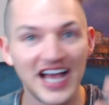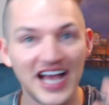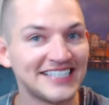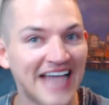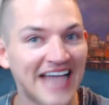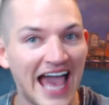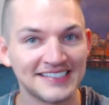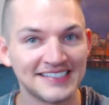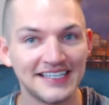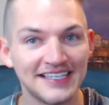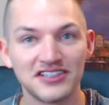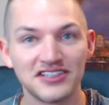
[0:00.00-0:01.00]

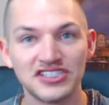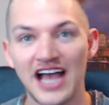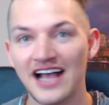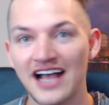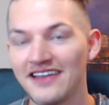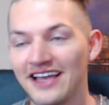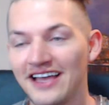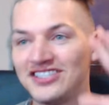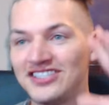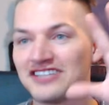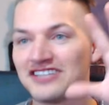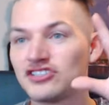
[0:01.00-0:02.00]
Taxi or
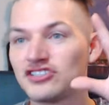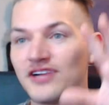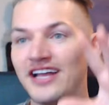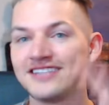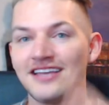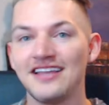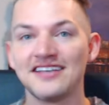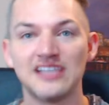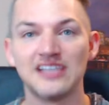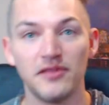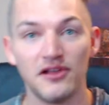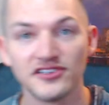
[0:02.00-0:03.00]
Czech Streets, I think
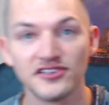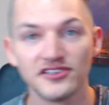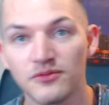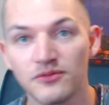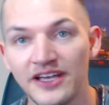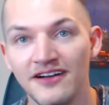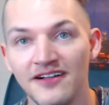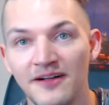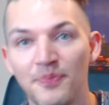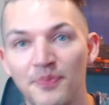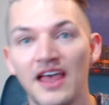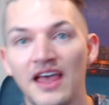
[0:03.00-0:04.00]
some of those are real.
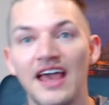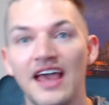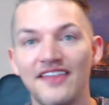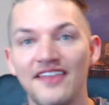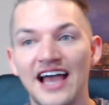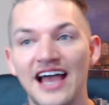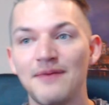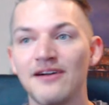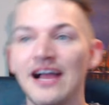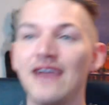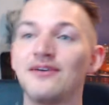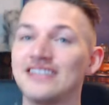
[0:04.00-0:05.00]
And the guy to my
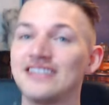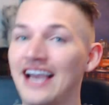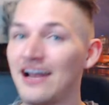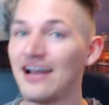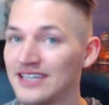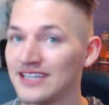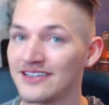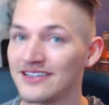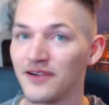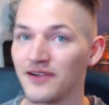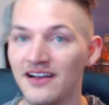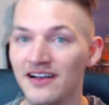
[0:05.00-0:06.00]
right was saying, I don't think they're
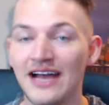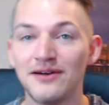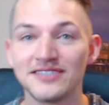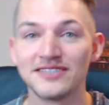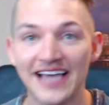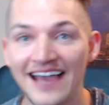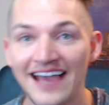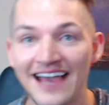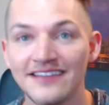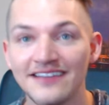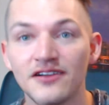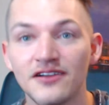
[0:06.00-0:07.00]
real. And I was like, I
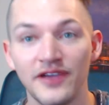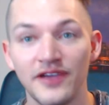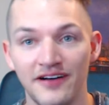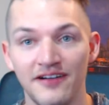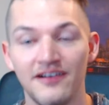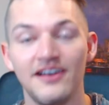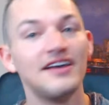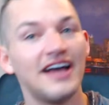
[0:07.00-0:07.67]
think they're real.